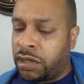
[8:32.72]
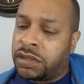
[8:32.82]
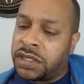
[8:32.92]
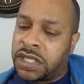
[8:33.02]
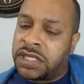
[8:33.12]

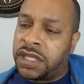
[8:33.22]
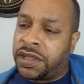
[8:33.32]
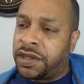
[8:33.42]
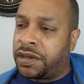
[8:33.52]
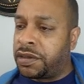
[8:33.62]
Oh, because that's the
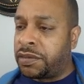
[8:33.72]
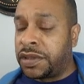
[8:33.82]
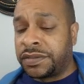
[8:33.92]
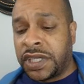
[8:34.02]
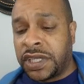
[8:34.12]
Ethereum
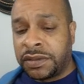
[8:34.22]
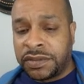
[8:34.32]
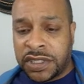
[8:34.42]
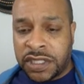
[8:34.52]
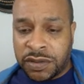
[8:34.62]
one. Yeah,
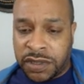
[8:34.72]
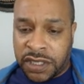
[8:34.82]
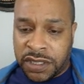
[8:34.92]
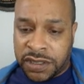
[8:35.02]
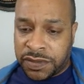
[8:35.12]
it is what
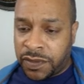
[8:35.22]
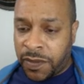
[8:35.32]
it is.